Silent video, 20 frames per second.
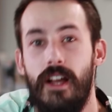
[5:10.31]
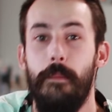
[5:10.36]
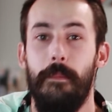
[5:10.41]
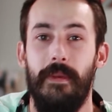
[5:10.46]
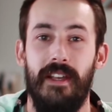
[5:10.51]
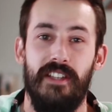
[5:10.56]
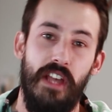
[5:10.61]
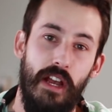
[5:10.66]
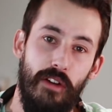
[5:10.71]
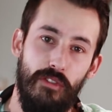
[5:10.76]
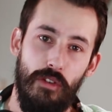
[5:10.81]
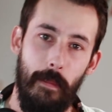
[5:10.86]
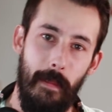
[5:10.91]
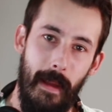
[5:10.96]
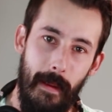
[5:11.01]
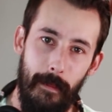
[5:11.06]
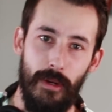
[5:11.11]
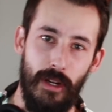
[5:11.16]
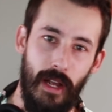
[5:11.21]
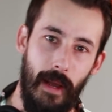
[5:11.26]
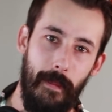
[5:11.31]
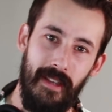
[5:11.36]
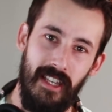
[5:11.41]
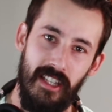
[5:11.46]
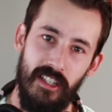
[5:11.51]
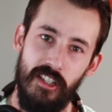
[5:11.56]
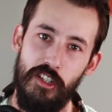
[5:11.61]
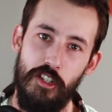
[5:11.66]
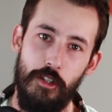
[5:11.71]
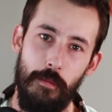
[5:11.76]
Because I remember coming
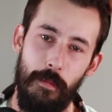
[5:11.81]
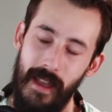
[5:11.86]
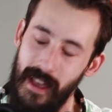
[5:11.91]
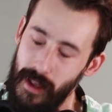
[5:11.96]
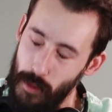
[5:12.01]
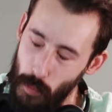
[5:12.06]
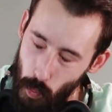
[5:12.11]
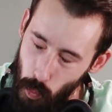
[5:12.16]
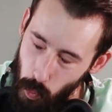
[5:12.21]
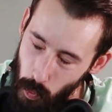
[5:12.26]
into Japan,